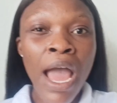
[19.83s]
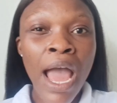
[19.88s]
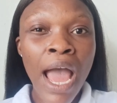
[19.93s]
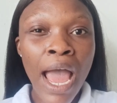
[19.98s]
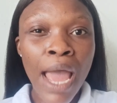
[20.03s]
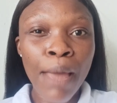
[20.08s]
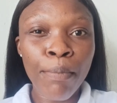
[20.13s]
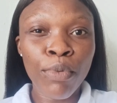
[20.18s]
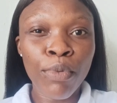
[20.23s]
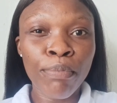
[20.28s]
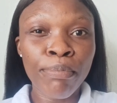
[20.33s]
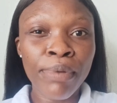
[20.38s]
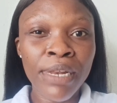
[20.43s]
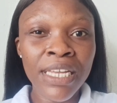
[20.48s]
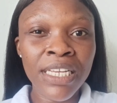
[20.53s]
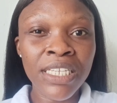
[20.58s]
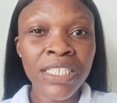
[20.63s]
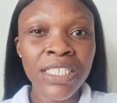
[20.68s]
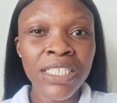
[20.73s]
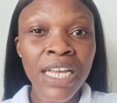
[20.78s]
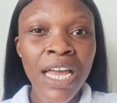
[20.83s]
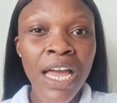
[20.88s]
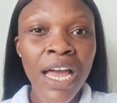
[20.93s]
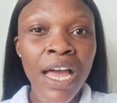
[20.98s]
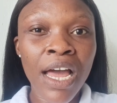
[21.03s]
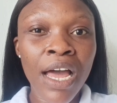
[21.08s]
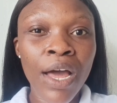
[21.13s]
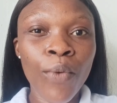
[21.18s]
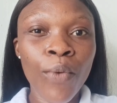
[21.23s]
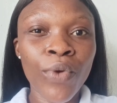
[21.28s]

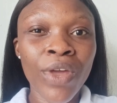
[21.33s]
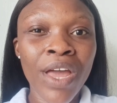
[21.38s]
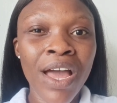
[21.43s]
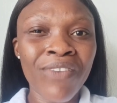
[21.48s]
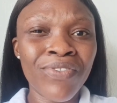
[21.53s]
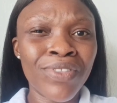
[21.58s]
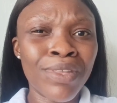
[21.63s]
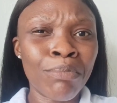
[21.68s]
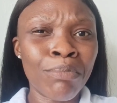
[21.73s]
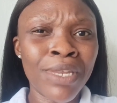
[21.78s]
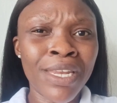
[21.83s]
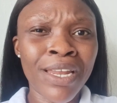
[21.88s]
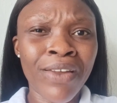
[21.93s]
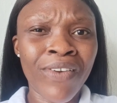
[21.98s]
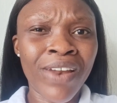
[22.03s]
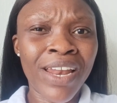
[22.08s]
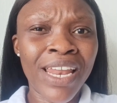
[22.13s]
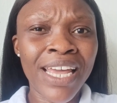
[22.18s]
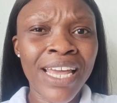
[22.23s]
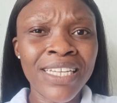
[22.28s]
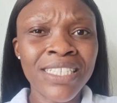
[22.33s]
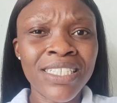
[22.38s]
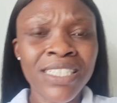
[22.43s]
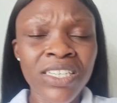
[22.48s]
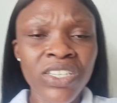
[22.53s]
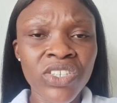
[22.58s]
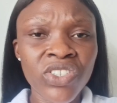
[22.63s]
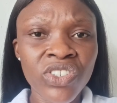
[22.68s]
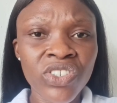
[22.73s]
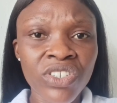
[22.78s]
hypoplasia, we have
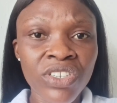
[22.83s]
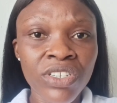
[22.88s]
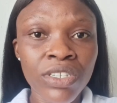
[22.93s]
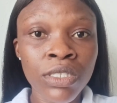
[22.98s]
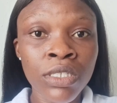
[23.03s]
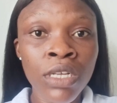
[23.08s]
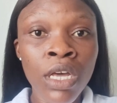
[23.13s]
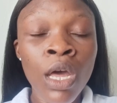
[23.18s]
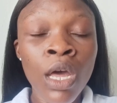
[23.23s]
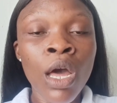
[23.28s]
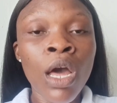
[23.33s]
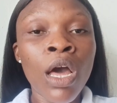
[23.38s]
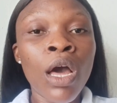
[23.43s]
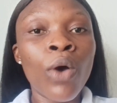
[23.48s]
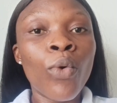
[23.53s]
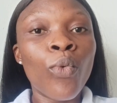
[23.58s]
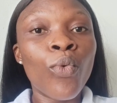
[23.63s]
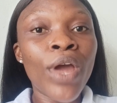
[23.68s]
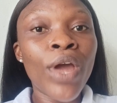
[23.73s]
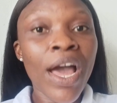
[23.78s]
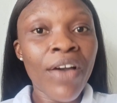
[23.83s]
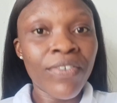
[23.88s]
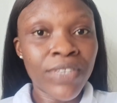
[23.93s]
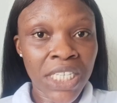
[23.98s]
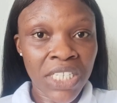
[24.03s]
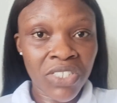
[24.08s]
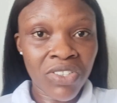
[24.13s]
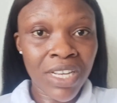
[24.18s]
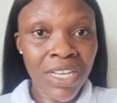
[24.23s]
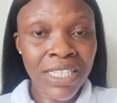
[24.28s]
demineralization, we have
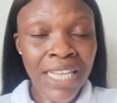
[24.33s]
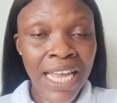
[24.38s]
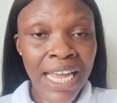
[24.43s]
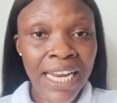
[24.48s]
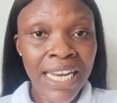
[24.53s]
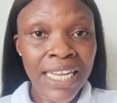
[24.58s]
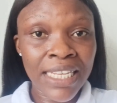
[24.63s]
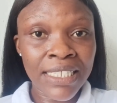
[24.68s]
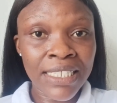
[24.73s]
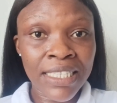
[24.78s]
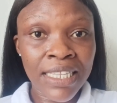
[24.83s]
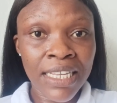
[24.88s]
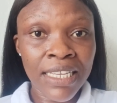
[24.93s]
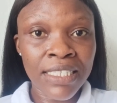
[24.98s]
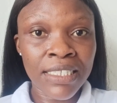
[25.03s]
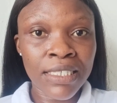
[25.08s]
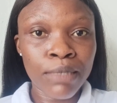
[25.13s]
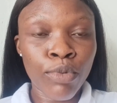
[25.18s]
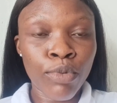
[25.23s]
tetracycline things.